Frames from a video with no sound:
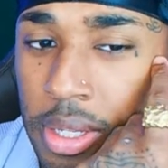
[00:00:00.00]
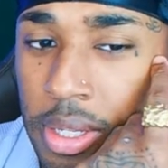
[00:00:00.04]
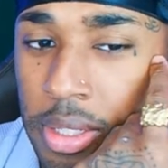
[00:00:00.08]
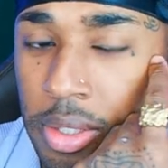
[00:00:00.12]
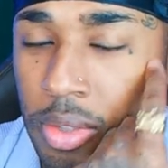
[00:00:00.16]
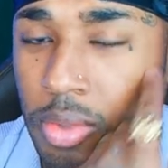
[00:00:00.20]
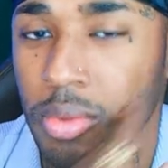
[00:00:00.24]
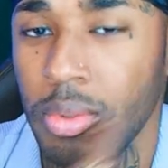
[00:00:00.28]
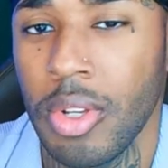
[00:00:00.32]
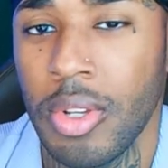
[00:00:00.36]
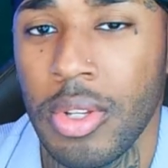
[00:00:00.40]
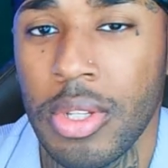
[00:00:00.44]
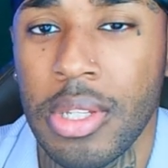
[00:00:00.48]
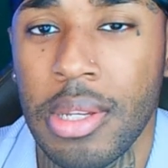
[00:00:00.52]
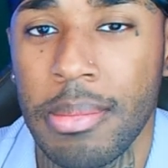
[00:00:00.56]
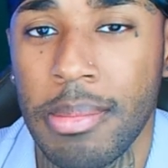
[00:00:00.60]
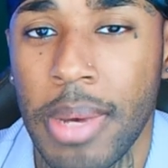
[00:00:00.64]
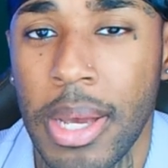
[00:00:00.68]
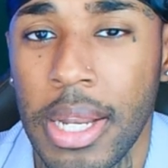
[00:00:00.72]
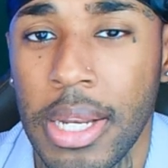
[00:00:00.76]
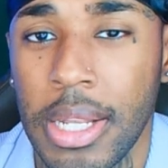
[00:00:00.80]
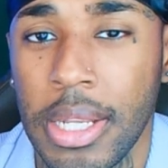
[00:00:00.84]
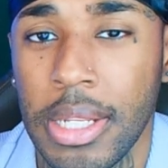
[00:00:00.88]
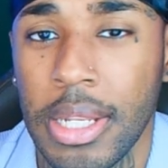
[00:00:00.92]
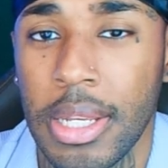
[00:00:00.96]
You know
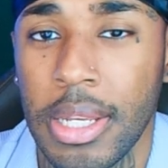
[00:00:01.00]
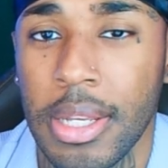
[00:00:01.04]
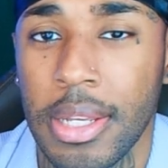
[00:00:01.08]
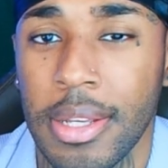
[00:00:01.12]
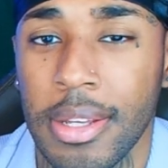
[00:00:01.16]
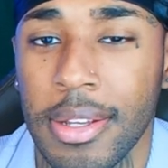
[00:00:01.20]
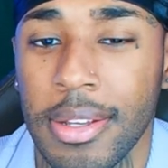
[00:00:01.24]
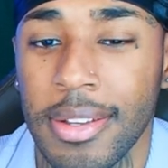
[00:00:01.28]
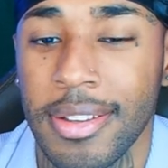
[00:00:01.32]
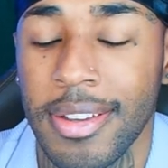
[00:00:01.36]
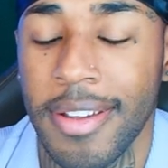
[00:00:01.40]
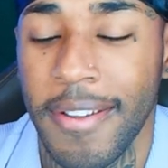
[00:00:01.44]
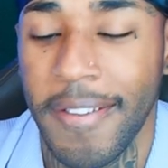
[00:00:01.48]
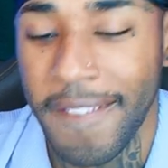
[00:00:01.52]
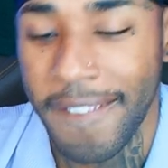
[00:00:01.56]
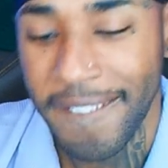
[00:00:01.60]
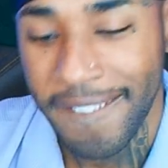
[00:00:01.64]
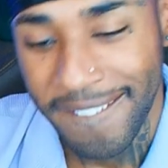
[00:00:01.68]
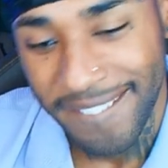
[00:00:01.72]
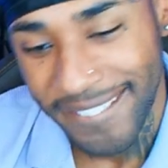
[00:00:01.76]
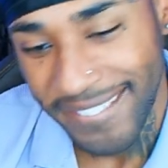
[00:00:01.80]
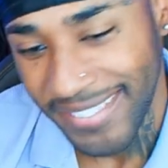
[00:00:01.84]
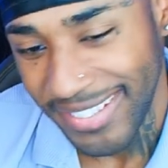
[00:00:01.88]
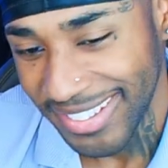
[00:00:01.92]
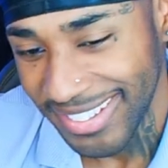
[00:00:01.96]
somebody that,
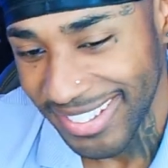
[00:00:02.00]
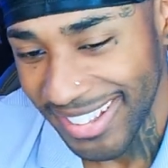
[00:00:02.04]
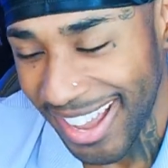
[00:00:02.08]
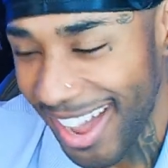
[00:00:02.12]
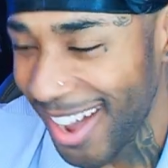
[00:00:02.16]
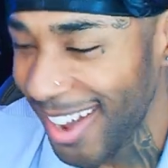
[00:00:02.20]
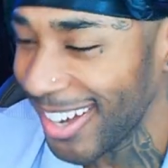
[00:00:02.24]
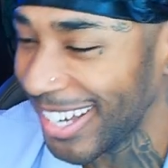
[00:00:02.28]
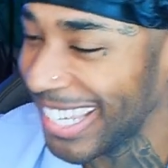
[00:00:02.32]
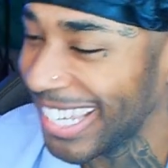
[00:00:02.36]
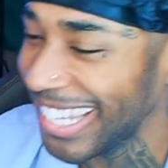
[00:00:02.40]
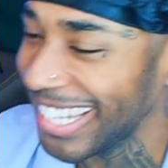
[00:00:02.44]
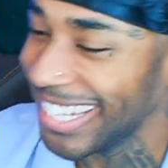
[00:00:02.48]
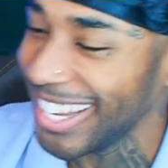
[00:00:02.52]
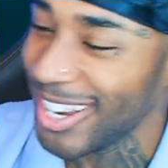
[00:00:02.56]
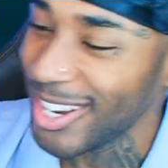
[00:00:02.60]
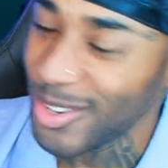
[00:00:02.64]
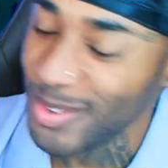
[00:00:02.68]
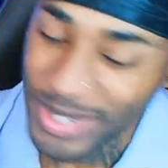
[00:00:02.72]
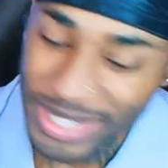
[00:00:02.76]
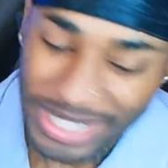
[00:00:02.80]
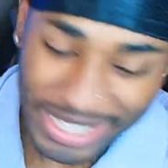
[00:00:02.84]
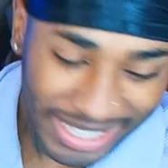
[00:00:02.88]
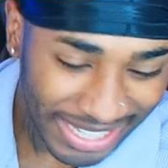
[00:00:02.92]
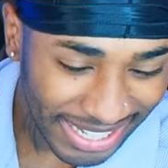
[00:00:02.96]
again, I don't
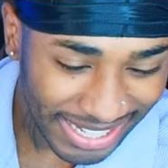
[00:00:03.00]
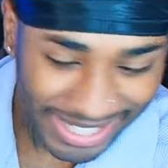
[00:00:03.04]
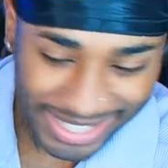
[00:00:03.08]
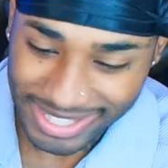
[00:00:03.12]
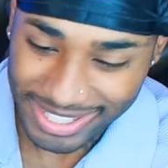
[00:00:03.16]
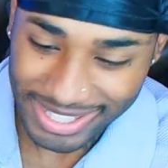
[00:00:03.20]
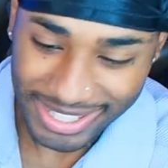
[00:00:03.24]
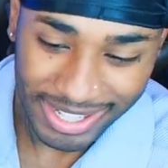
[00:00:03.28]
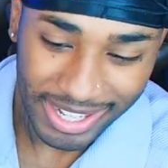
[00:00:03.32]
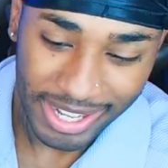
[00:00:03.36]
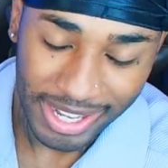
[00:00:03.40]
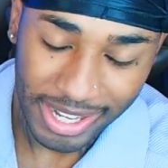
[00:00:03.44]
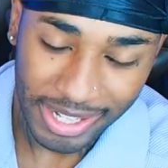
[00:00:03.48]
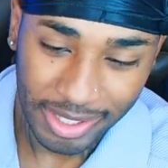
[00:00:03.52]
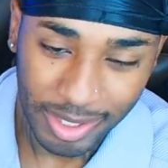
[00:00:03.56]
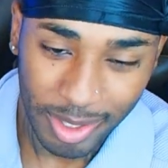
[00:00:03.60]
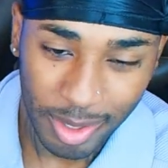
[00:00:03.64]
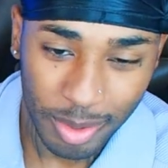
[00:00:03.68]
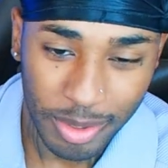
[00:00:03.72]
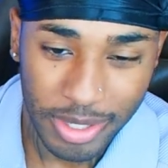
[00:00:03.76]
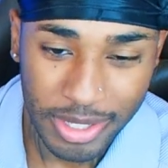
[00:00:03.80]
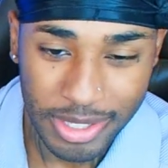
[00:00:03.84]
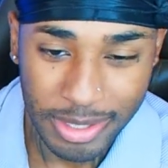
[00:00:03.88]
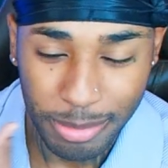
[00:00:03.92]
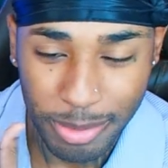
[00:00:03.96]
want to get into that. I
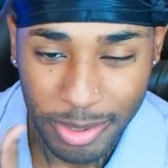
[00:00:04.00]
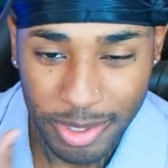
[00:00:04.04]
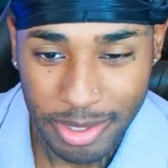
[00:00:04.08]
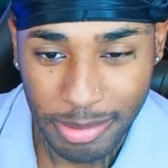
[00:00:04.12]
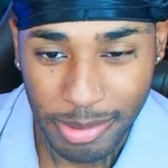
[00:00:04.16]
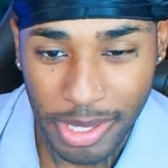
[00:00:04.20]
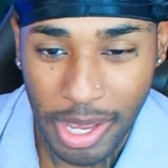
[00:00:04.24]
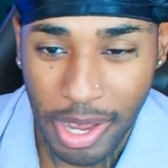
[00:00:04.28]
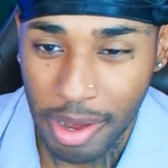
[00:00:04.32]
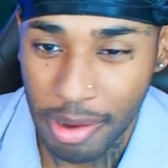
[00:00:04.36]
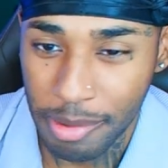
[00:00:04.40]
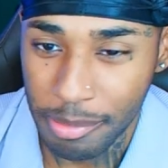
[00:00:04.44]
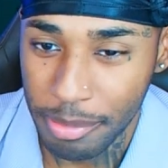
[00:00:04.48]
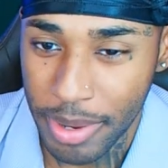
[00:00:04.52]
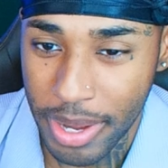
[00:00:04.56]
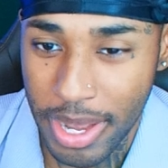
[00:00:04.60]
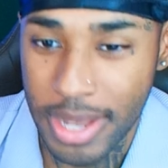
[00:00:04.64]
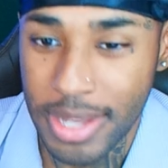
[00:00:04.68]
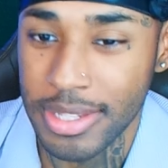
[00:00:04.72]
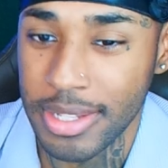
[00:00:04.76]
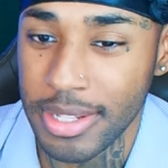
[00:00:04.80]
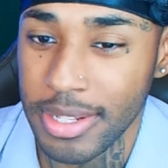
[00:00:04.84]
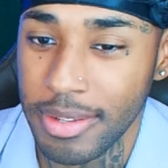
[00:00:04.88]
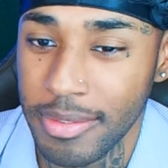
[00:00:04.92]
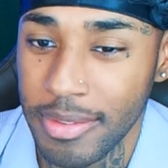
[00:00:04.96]
don't. It's supposed to be all
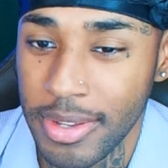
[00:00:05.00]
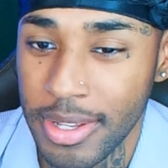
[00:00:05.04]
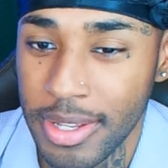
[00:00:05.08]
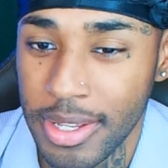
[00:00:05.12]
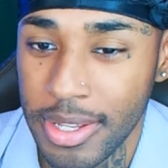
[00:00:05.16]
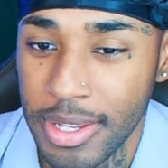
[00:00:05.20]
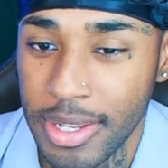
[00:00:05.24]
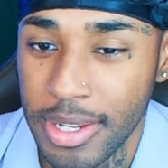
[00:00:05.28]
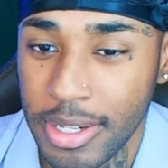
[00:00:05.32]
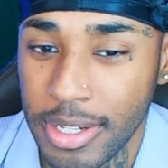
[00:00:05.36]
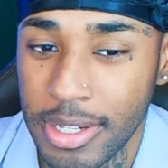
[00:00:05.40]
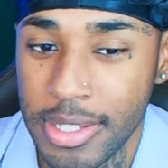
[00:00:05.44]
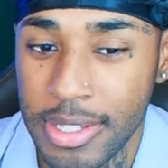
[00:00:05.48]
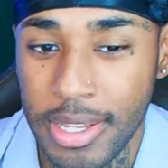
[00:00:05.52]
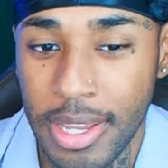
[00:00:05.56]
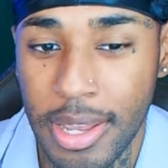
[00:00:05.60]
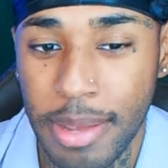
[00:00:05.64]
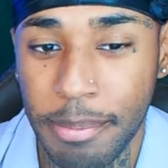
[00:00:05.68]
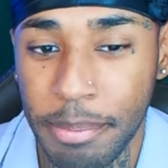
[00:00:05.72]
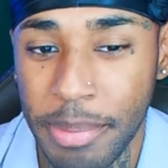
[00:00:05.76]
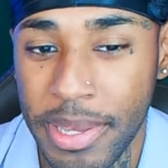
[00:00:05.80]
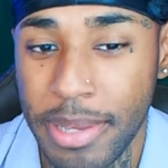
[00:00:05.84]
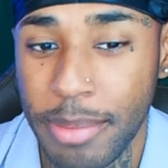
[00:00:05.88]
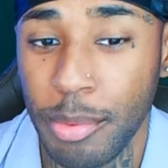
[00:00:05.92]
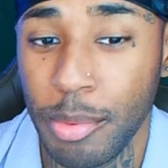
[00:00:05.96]
positive. Because some
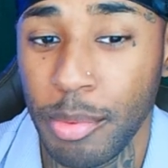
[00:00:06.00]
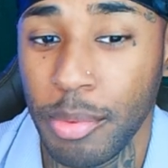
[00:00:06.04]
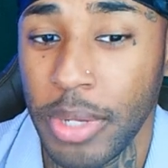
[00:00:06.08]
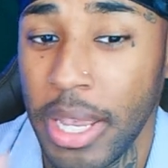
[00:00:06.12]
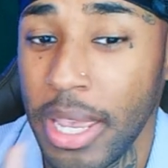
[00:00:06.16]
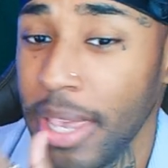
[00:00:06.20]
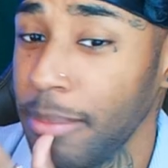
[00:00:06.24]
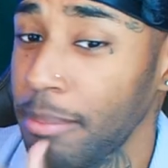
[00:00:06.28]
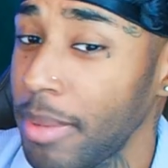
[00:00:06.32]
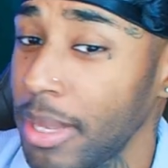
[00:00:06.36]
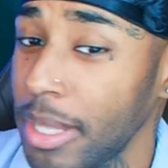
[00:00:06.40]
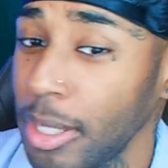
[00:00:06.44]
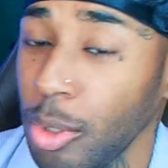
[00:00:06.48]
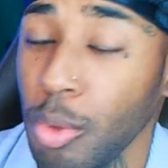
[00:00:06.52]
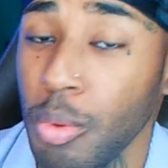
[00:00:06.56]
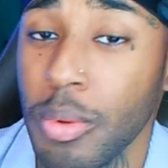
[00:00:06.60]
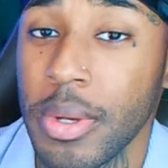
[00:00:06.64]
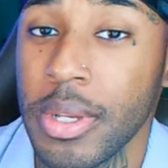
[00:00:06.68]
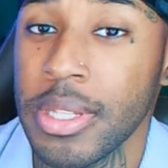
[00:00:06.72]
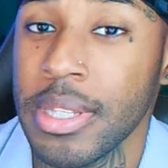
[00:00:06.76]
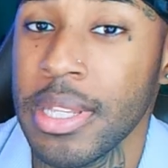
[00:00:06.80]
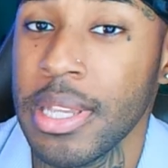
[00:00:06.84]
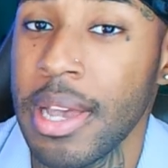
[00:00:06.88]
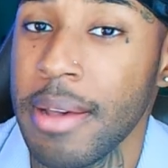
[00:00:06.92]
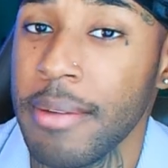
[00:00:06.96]
people, they've been doing
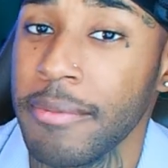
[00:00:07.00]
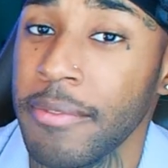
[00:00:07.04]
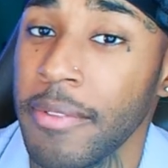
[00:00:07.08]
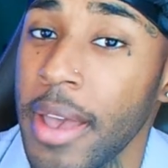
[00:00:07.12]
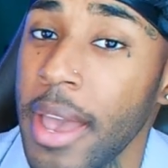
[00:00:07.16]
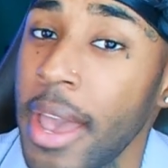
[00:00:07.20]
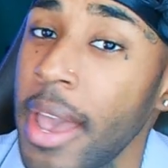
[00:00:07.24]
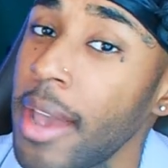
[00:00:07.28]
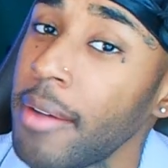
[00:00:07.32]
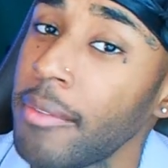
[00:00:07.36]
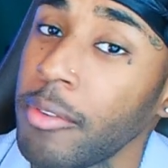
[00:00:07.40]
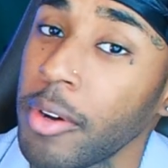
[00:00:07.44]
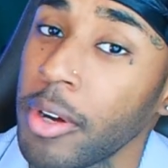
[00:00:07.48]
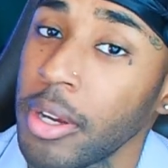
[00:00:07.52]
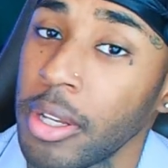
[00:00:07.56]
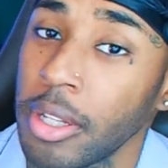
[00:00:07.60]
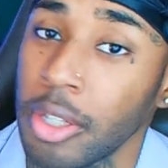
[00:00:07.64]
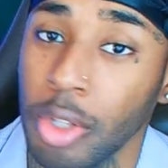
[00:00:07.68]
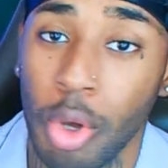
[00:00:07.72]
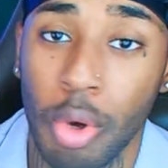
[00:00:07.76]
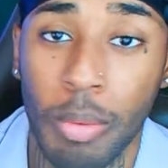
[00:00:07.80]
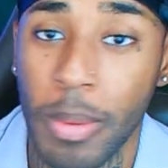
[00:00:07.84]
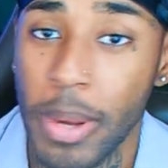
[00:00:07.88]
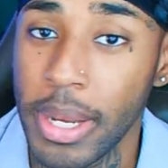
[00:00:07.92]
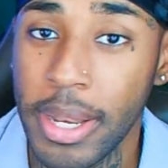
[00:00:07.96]
something forever and
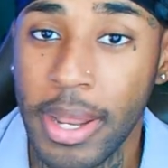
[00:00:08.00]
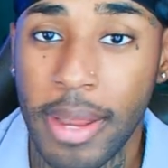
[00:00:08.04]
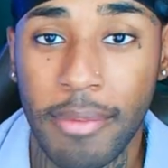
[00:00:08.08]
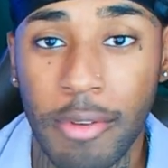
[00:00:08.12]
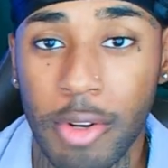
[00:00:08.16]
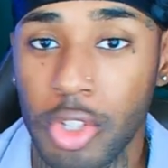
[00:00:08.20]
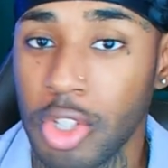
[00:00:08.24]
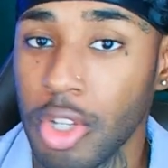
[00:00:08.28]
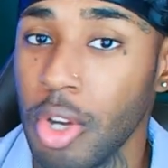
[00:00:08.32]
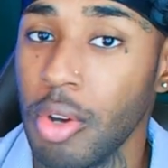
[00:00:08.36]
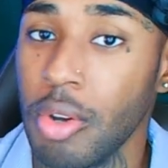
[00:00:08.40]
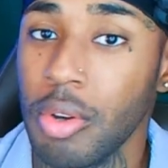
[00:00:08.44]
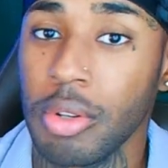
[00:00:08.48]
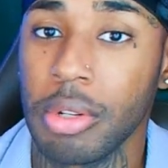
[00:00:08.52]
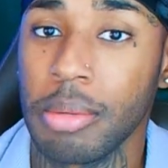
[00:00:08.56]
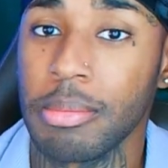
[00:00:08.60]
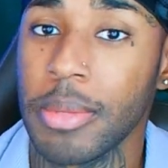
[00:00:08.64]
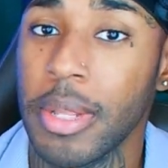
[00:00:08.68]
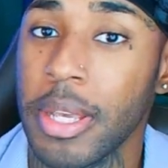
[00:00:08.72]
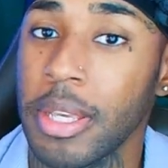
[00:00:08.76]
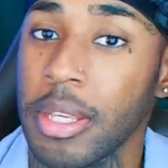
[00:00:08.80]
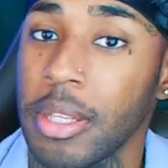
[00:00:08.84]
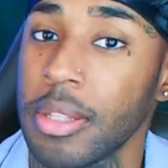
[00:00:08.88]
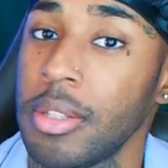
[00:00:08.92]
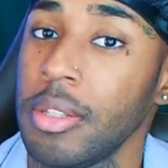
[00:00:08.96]
no one ever told them,
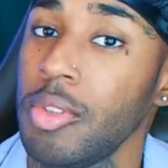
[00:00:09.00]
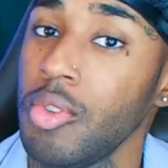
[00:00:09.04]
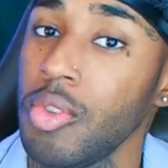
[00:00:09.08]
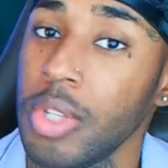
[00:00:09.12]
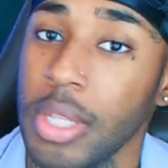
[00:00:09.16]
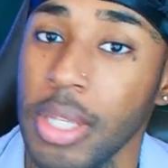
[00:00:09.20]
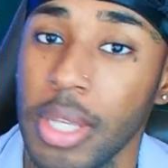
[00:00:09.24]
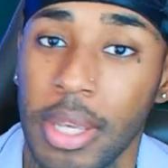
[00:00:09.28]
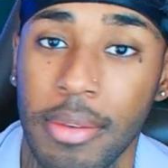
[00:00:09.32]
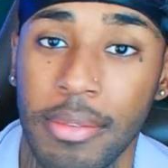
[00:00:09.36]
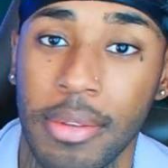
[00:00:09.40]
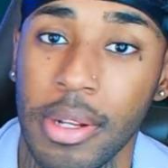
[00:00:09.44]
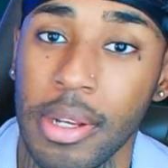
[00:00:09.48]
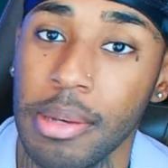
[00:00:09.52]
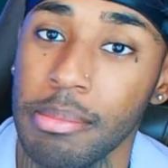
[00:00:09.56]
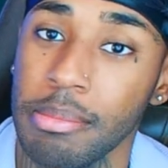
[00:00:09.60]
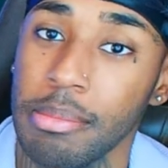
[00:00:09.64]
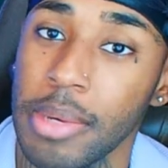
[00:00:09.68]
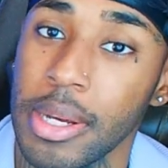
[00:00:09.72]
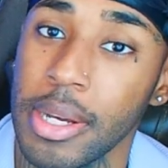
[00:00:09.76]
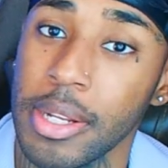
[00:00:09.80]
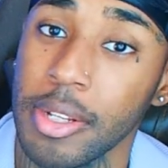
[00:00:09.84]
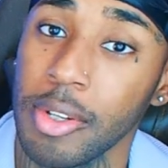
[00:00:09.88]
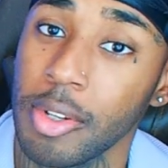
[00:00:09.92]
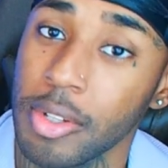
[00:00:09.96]
like, you should give it up,
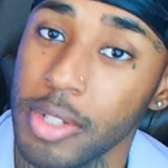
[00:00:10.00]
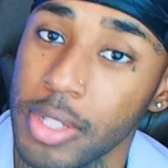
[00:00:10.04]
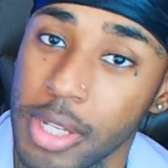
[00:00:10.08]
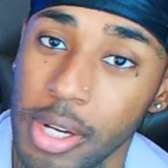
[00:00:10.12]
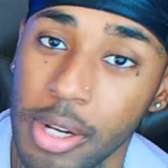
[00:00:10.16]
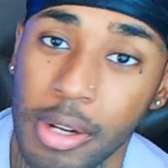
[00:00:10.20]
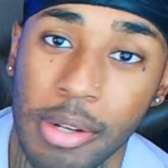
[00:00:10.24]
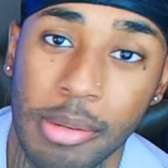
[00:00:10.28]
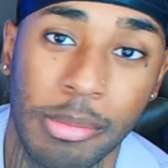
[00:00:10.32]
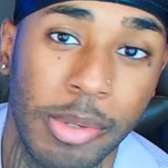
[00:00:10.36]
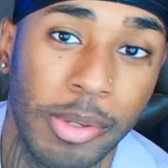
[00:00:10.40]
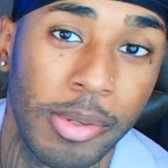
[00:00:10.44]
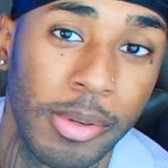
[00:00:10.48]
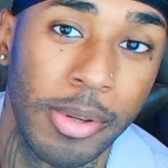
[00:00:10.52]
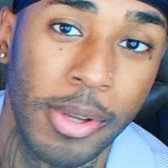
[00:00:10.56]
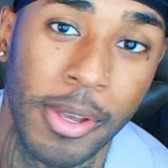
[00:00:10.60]
buddy, you're terrible.